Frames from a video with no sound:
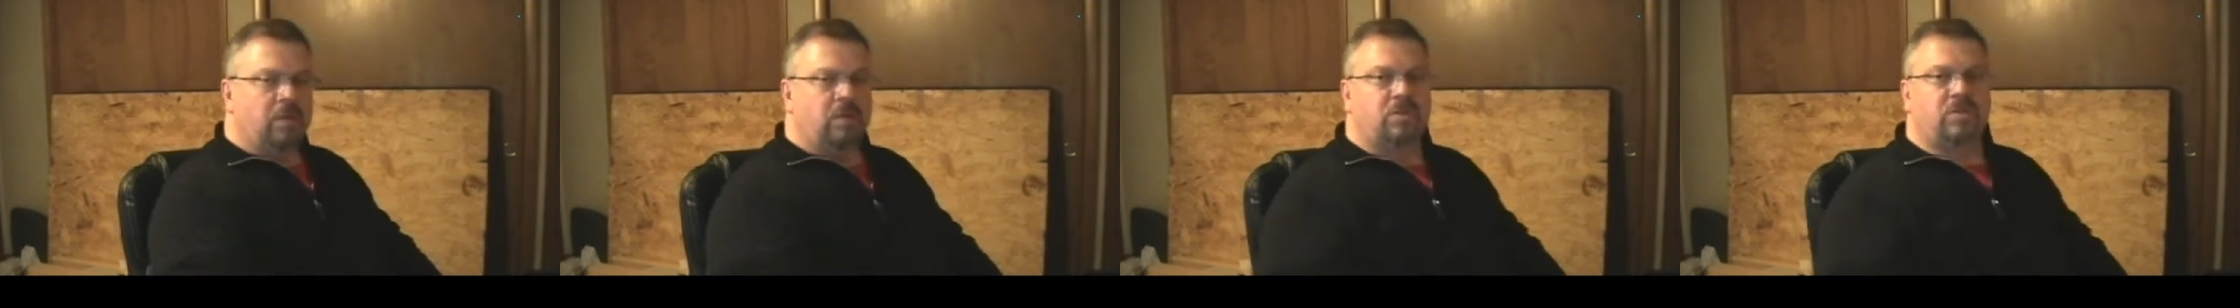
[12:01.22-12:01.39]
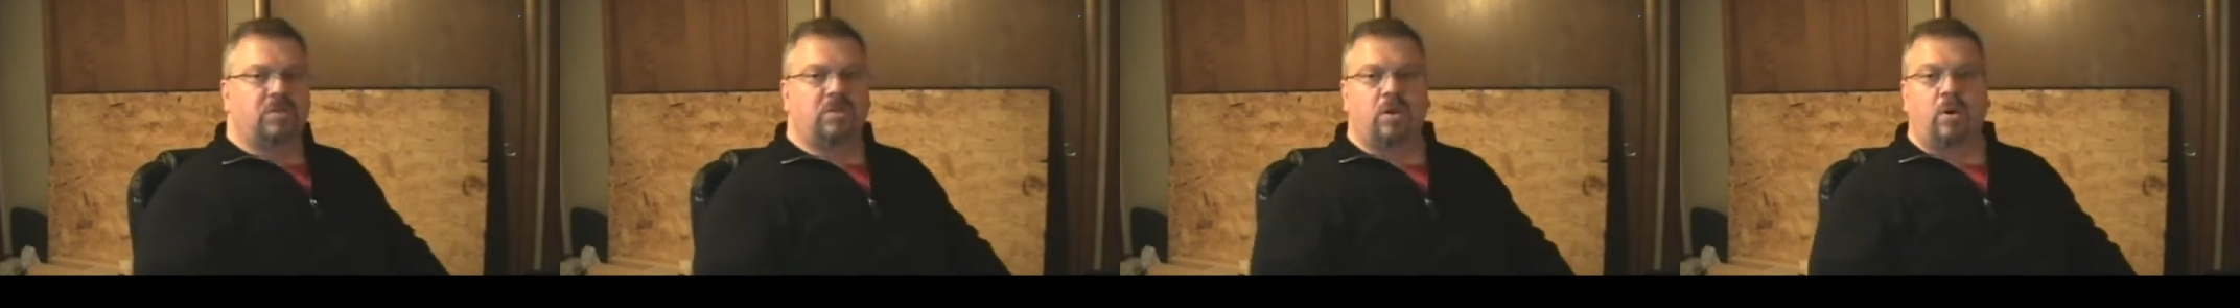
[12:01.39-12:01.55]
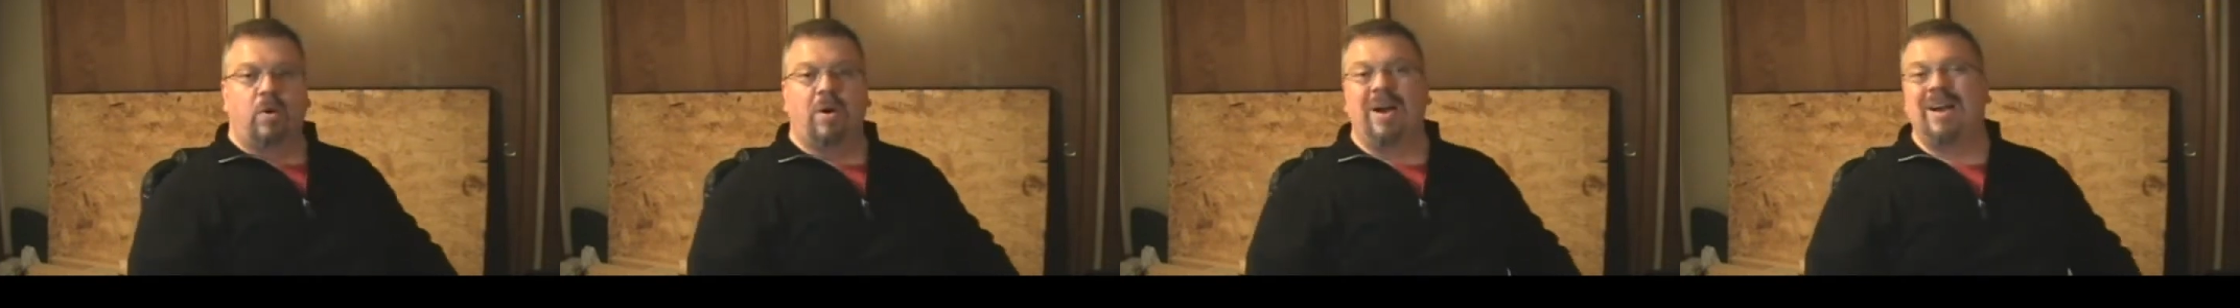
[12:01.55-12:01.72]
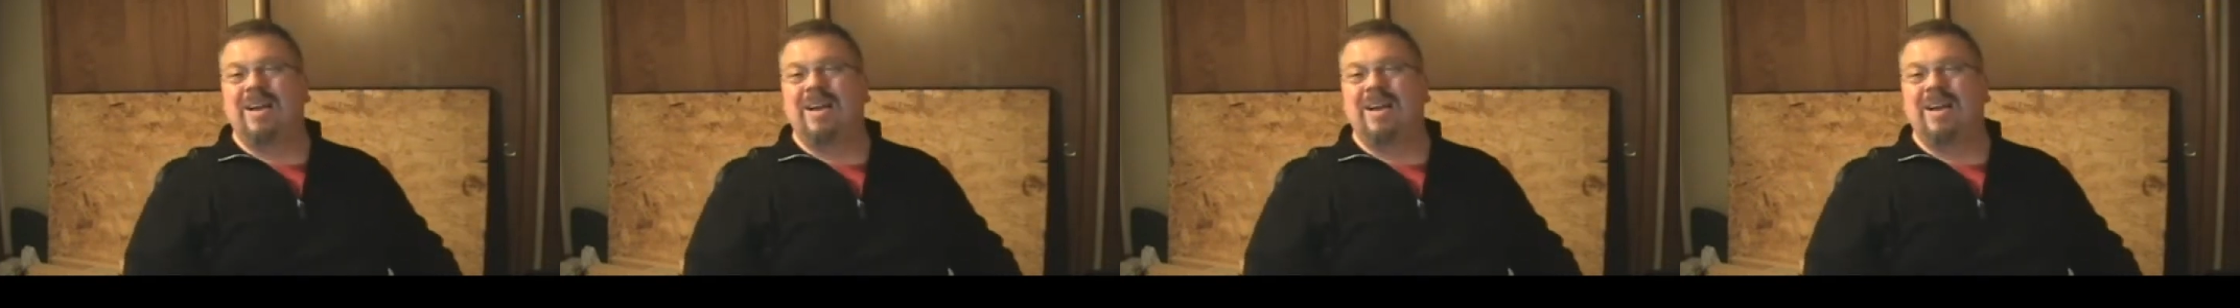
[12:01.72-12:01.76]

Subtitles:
So